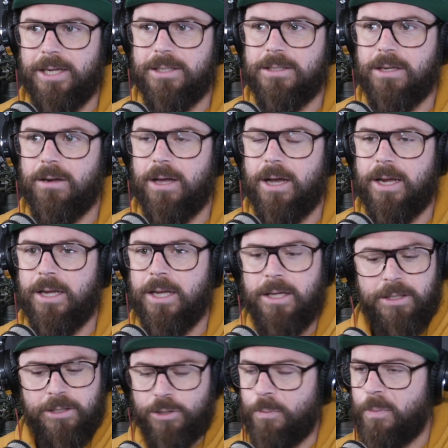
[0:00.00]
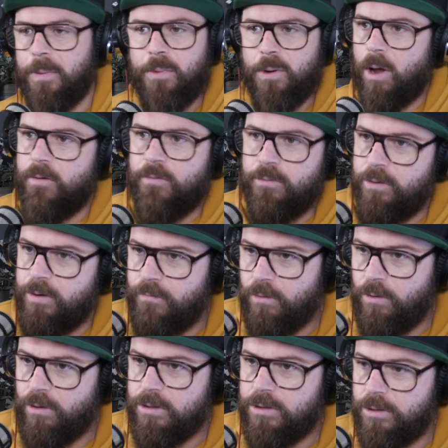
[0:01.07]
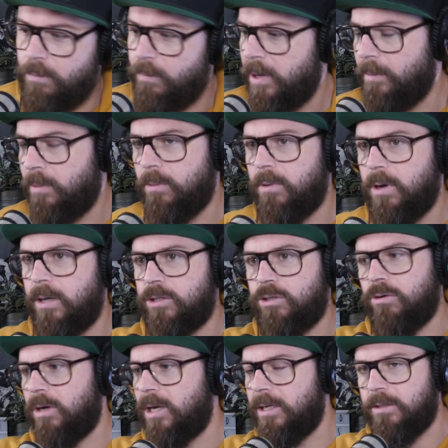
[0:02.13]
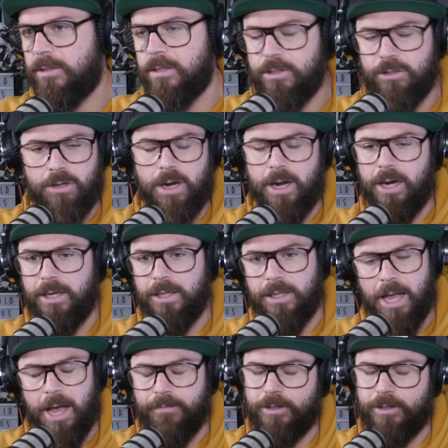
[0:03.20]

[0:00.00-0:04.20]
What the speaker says: So, like, some people going through divorce, some people are struggling to try and have a